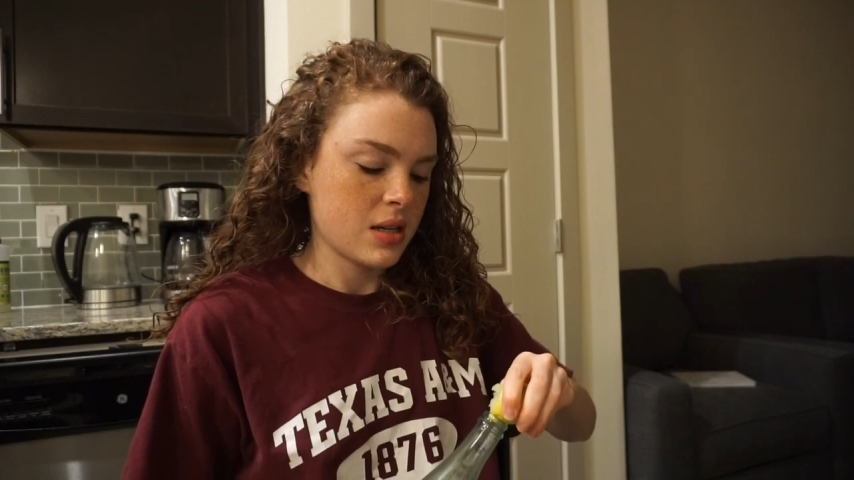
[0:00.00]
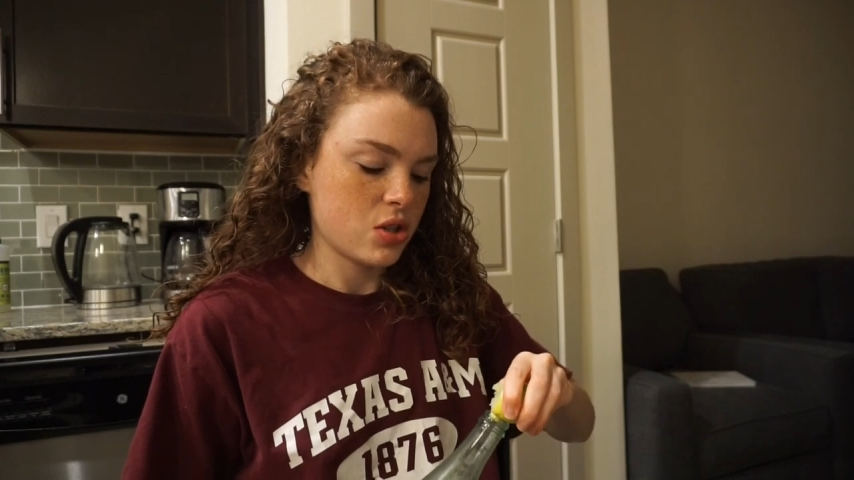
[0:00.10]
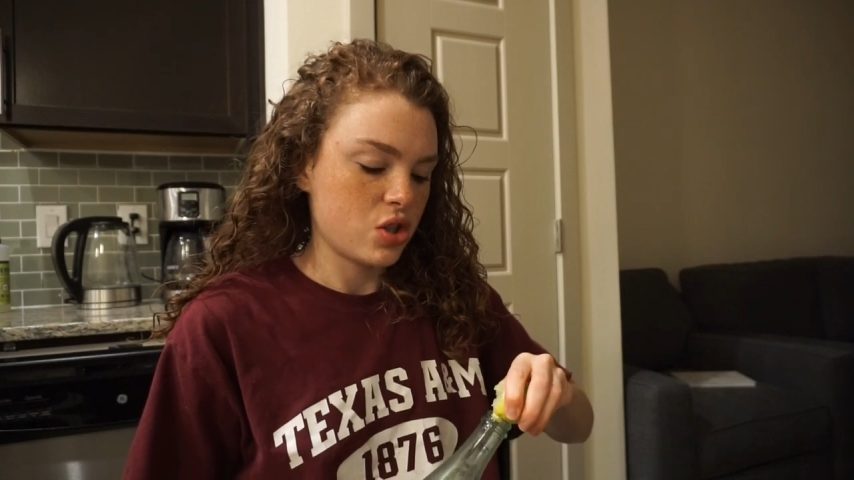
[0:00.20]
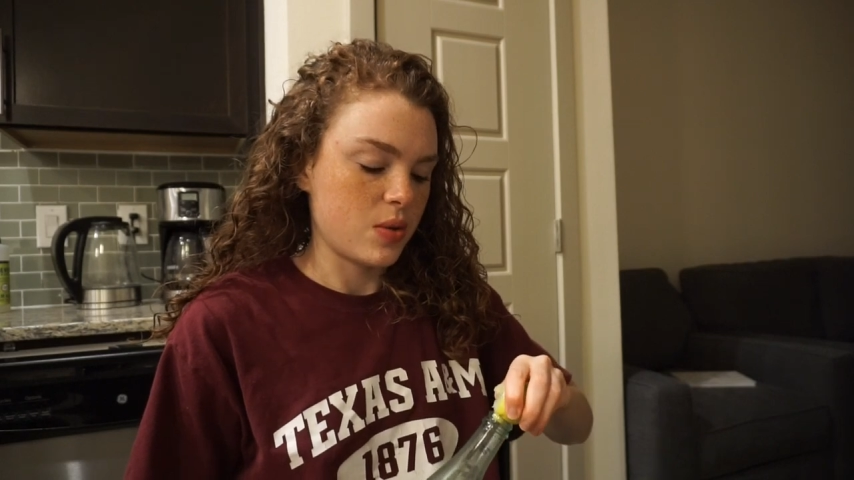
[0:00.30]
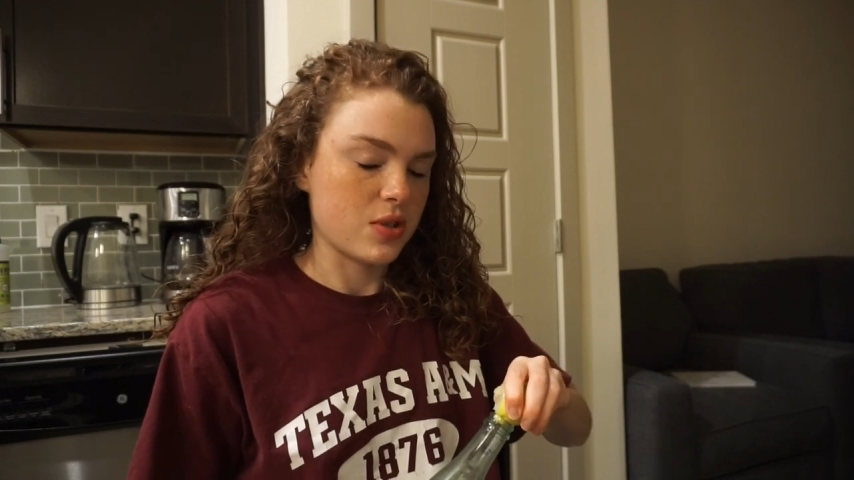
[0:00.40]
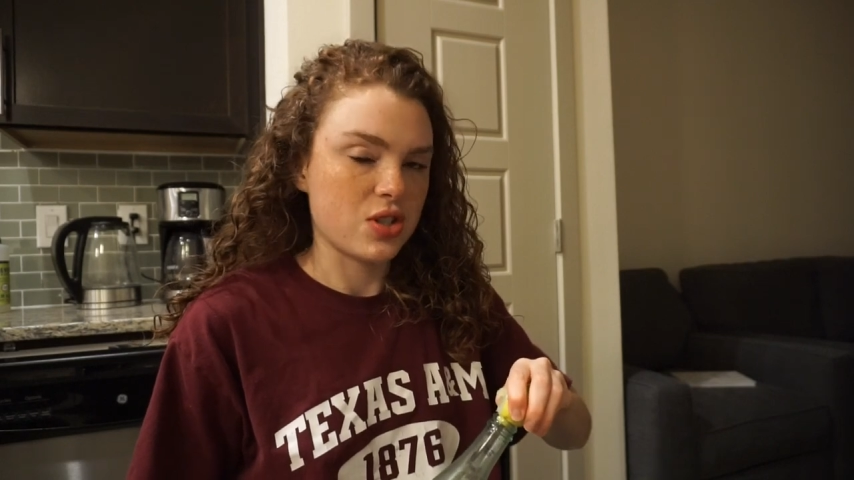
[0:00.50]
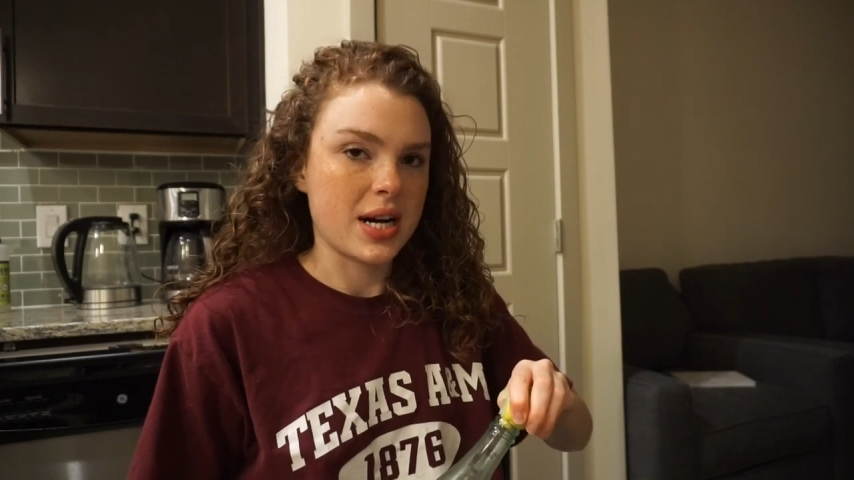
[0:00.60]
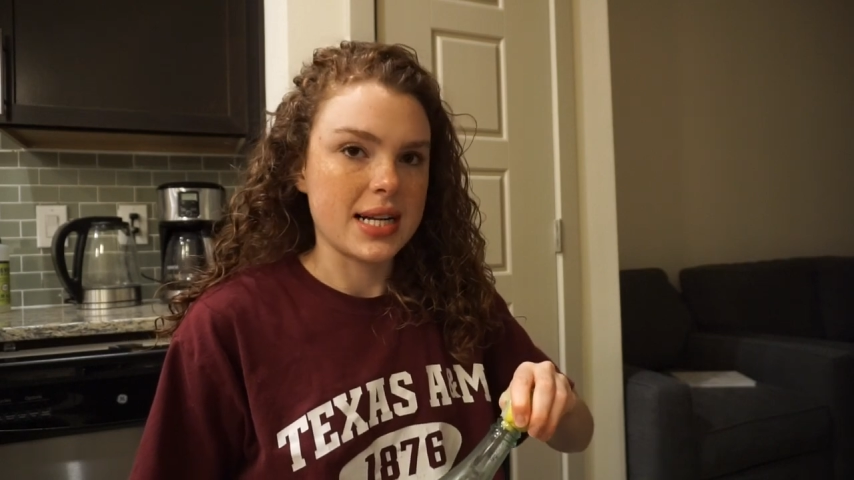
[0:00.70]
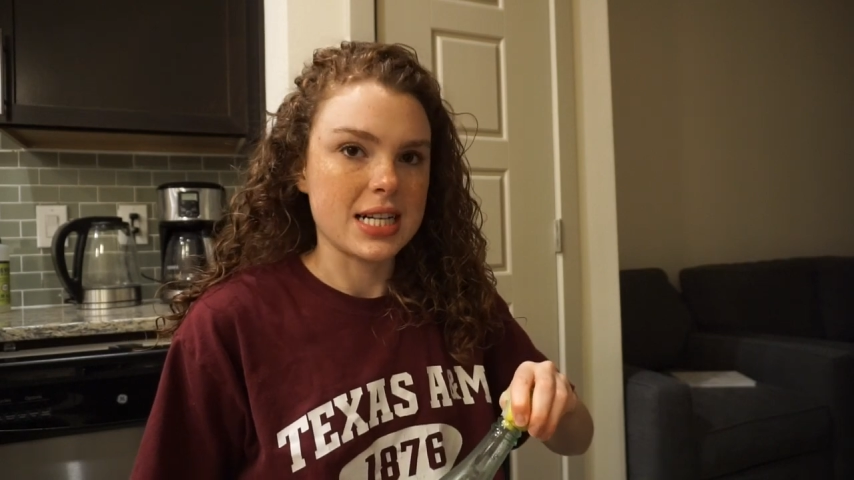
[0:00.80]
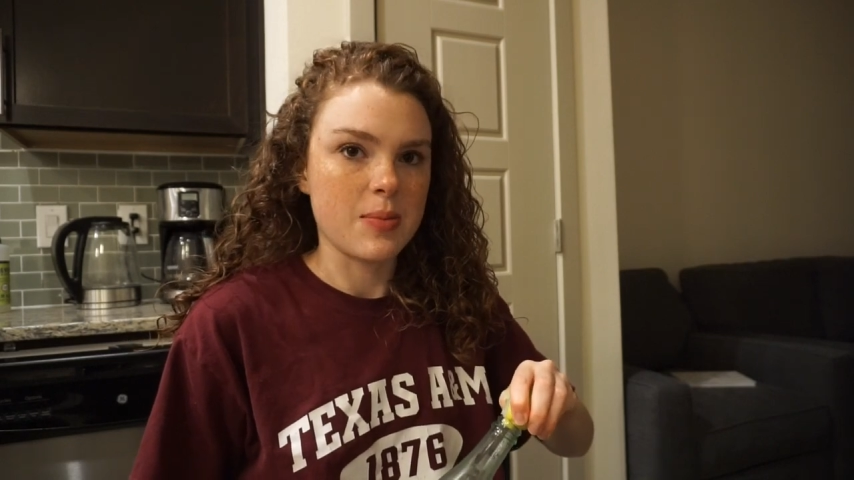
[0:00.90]
she was
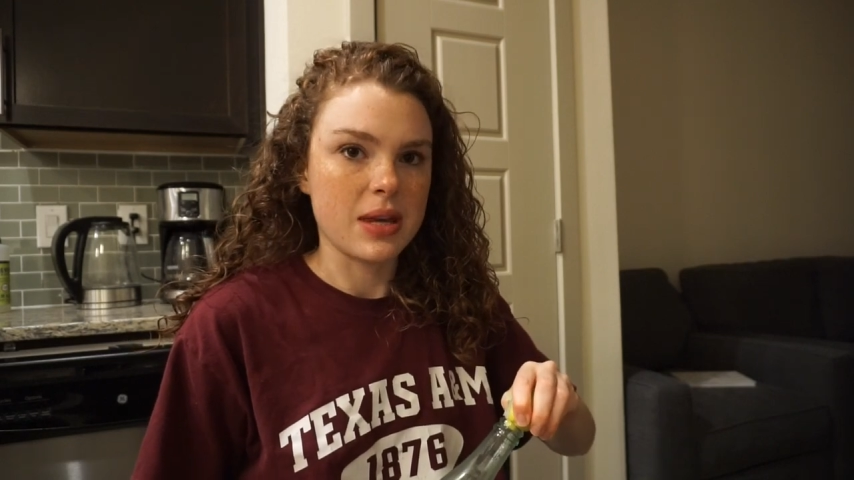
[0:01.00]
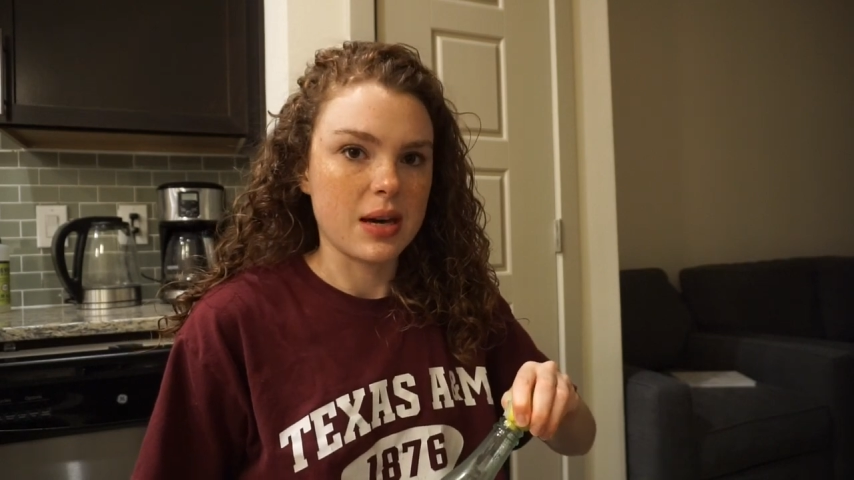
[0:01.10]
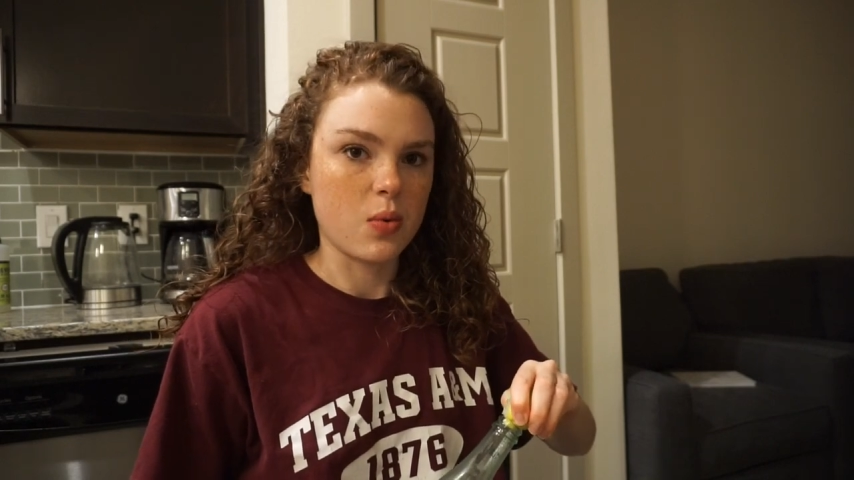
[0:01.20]
trying to tell me like